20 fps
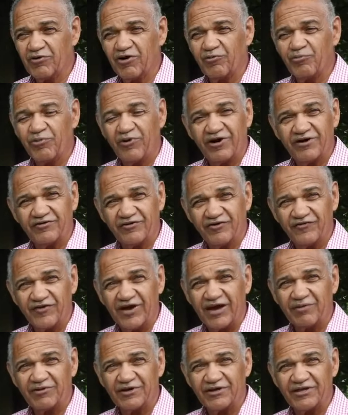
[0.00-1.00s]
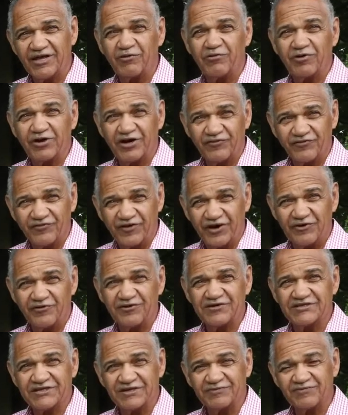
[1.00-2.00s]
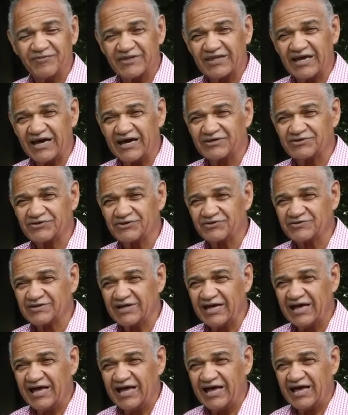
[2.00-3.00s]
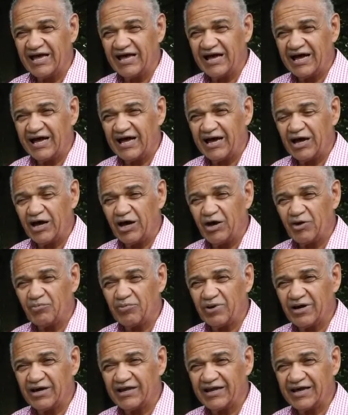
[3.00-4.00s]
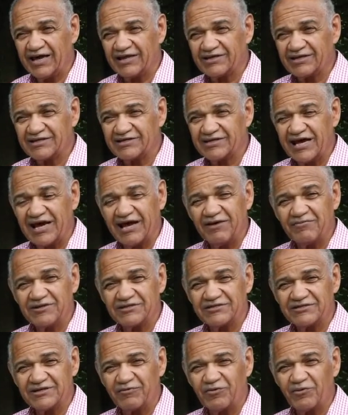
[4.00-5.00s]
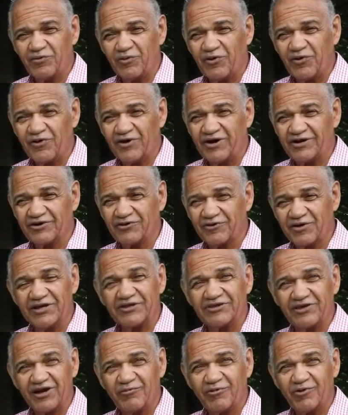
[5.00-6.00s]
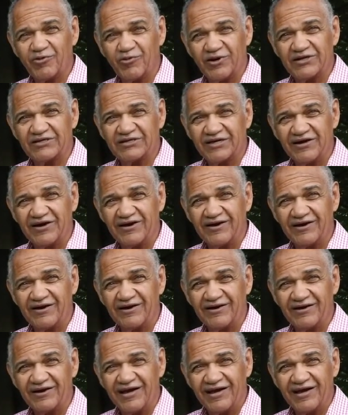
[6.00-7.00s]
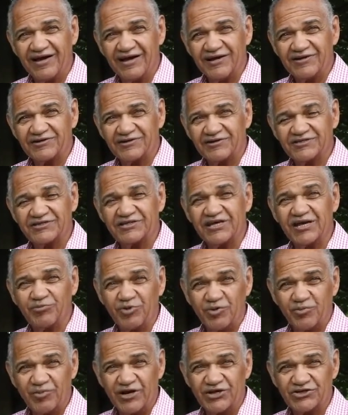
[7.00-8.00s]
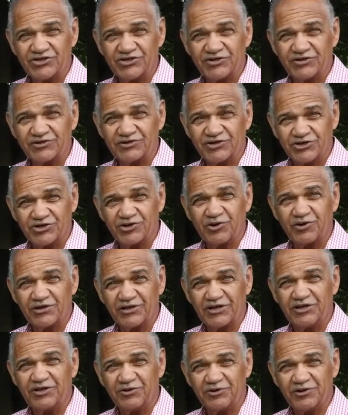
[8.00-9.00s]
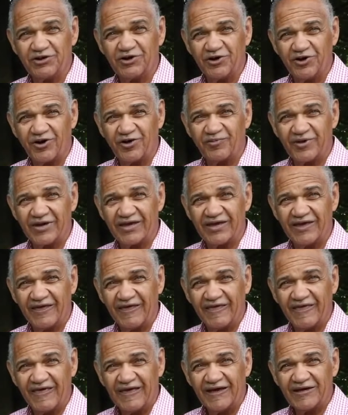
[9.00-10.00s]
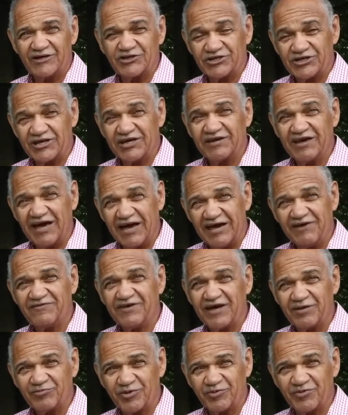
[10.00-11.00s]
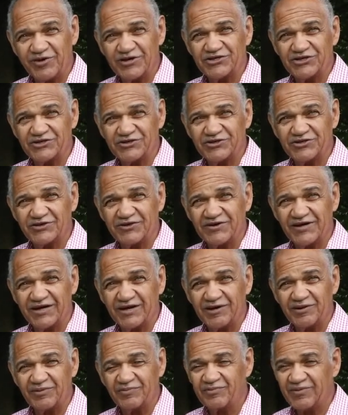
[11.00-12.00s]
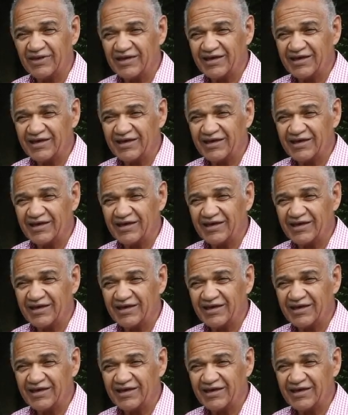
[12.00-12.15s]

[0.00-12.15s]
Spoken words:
were a part of a family that were Confederate sympathizers. But at the time of the Civil War, Green Thurman went to her to seek permission to join the Union Army. She gave that permission to him,